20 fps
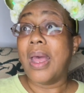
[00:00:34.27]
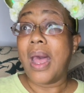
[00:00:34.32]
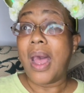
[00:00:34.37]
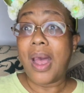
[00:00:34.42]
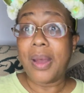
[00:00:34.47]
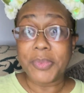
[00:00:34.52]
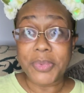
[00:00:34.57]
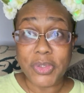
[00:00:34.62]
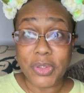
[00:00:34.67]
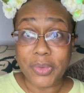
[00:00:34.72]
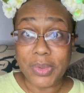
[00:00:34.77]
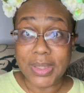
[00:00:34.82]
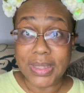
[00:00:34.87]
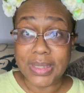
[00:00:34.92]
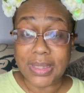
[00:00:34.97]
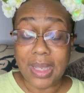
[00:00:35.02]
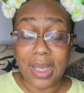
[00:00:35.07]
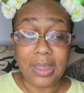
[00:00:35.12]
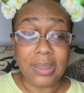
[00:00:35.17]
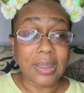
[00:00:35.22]
I'm so
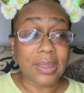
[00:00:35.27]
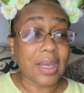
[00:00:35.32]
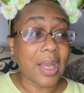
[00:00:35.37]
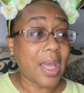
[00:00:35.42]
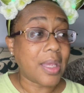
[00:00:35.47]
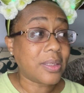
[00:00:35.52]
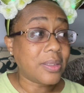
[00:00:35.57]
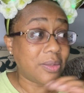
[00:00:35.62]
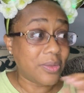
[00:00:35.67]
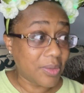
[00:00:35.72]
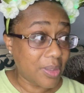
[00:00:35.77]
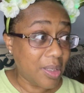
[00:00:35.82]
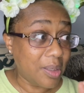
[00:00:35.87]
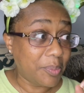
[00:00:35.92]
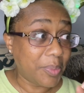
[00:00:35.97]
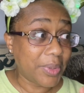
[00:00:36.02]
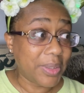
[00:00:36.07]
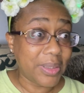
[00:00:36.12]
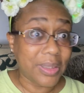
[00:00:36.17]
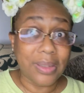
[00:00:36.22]
excited. I still can't
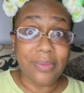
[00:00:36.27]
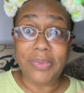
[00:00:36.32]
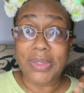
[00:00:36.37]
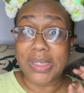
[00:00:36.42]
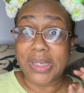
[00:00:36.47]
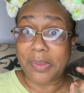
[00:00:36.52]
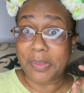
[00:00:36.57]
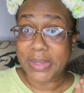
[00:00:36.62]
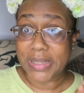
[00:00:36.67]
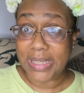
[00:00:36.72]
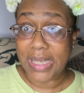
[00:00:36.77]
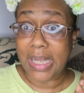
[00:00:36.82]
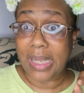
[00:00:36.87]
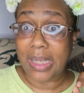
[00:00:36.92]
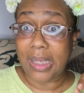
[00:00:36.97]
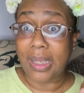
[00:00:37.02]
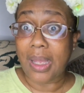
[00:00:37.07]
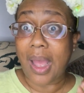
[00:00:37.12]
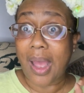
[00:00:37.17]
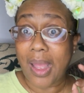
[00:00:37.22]
believe that I'm
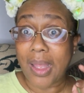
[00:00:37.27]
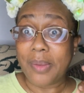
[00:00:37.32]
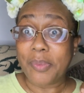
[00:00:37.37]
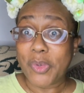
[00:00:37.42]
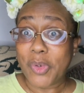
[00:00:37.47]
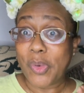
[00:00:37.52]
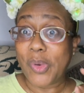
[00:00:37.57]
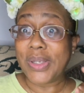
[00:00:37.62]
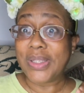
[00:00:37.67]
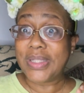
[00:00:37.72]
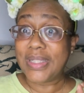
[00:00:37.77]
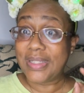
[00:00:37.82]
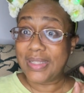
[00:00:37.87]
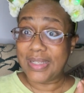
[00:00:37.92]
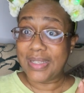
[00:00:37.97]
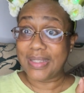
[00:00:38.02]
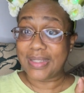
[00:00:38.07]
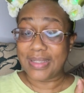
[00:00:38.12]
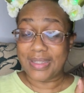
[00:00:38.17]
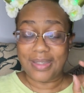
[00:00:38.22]
saying I am going to
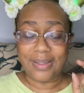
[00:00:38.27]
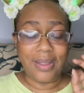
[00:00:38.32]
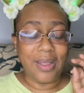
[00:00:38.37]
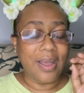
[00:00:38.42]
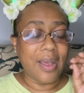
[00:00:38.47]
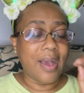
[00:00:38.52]
Disney.